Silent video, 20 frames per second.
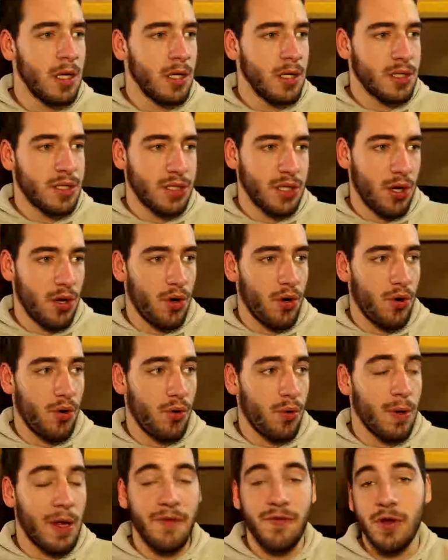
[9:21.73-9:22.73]

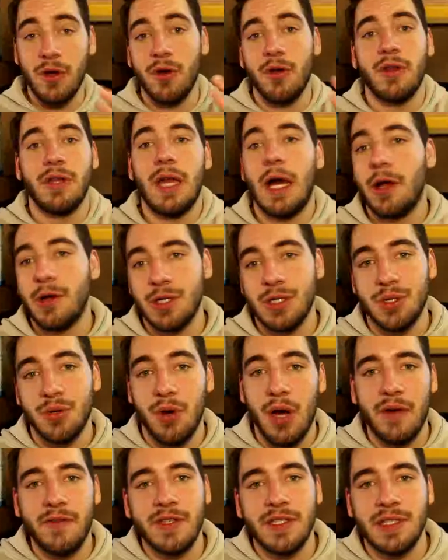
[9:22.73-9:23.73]
So if you go to the dollar store,
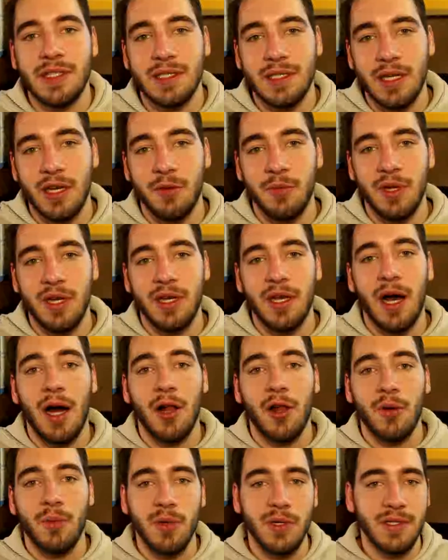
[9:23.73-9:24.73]
obviously it's going to be
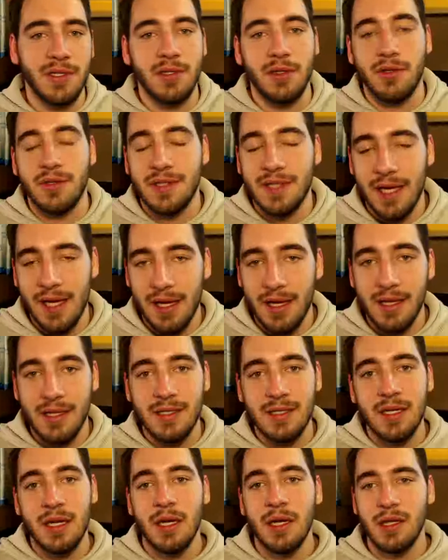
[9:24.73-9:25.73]
$1 plus a little
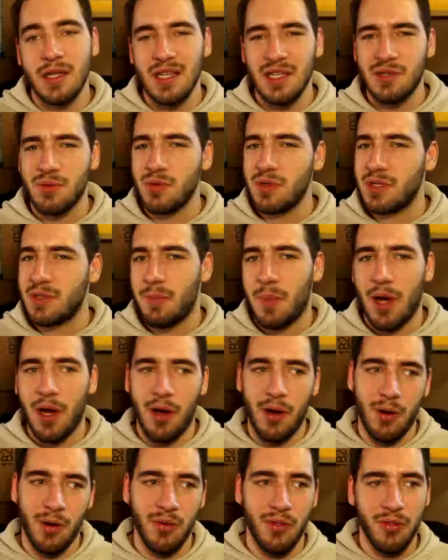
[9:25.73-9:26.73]
tax. This was
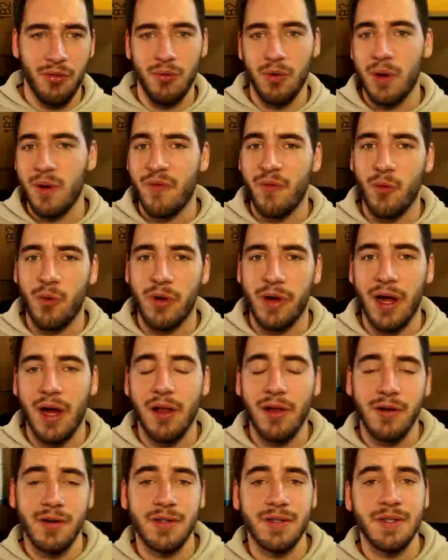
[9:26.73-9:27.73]
about $3 or
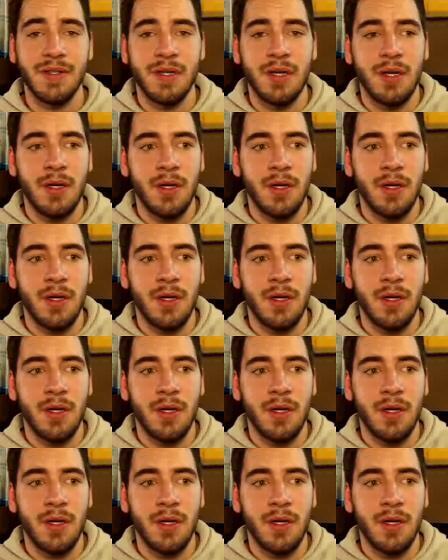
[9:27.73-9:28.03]
$4.